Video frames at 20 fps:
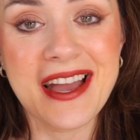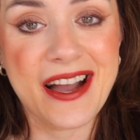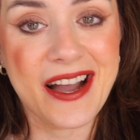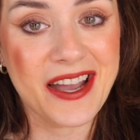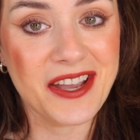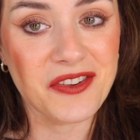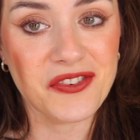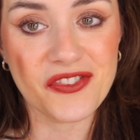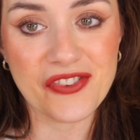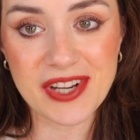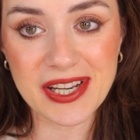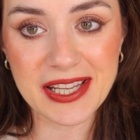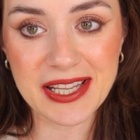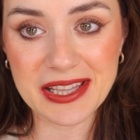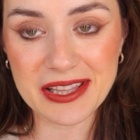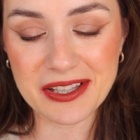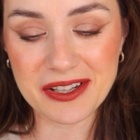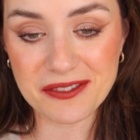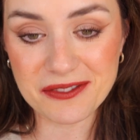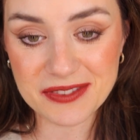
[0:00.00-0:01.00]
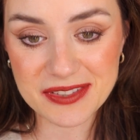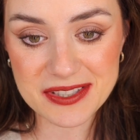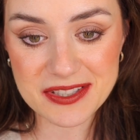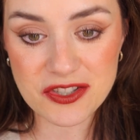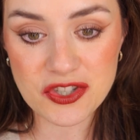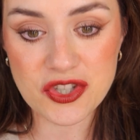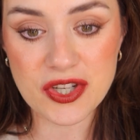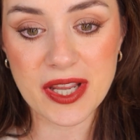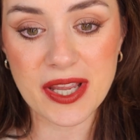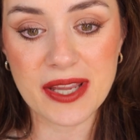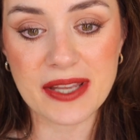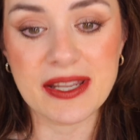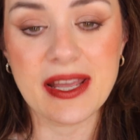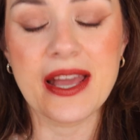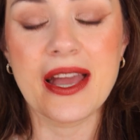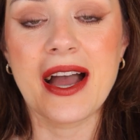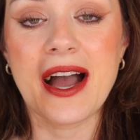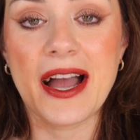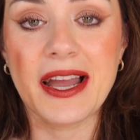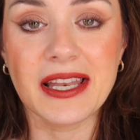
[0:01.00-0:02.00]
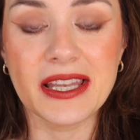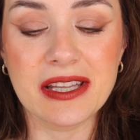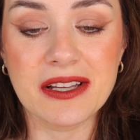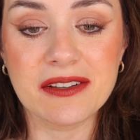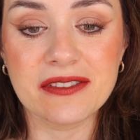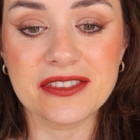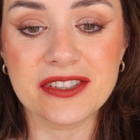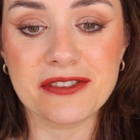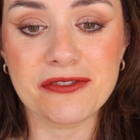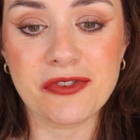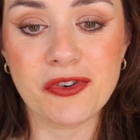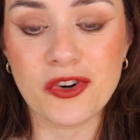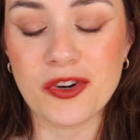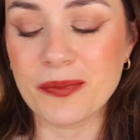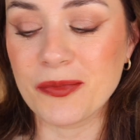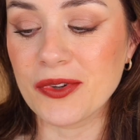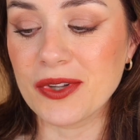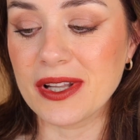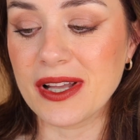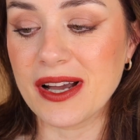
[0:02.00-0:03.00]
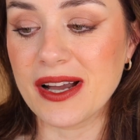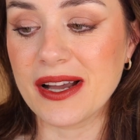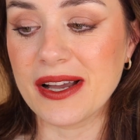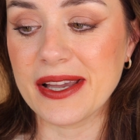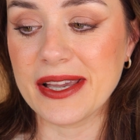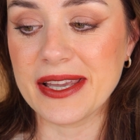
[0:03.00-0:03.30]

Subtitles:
I really love this shade. I love the formula.